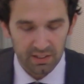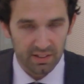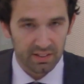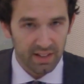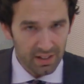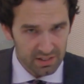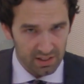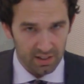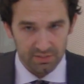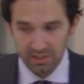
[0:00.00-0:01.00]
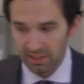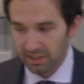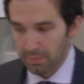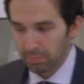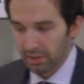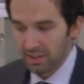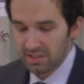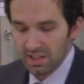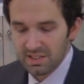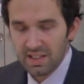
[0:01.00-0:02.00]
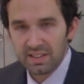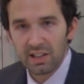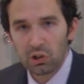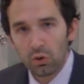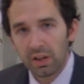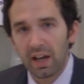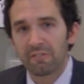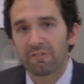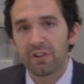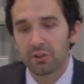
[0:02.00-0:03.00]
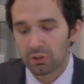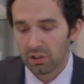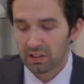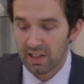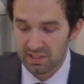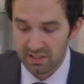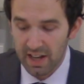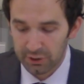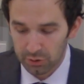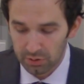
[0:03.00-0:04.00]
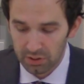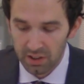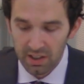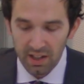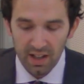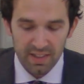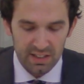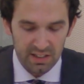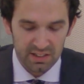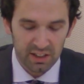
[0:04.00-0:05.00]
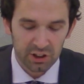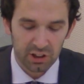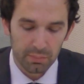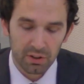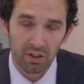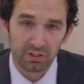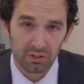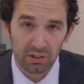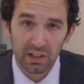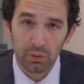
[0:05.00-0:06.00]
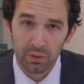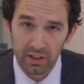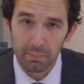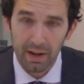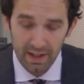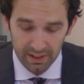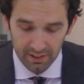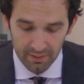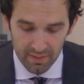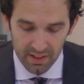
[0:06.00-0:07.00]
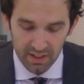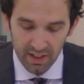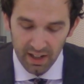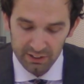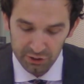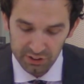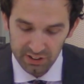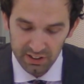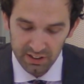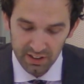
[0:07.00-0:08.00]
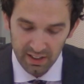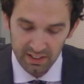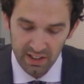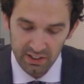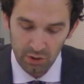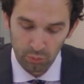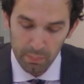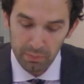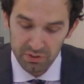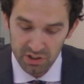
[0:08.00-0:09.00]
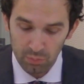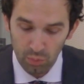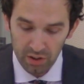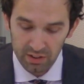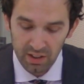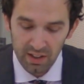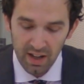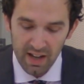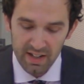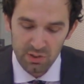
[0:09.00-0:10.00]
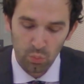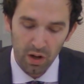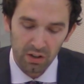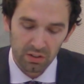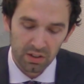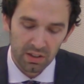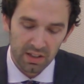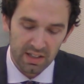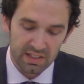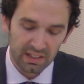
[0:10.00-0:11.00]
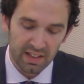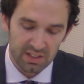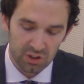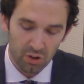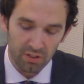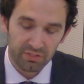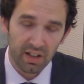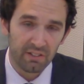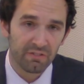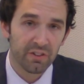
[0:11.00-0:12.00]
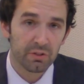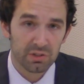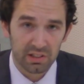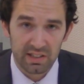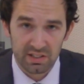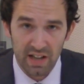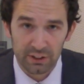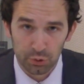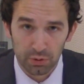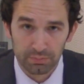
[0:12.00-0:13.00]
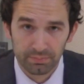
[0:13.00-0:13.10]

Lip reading: Now, the downside of saline implants is that they look and feel less natural, and that's essentially because they're liquid in a bag. As you see, it can tend to ripple somewhat, and as well, it's less soft and feels less natural.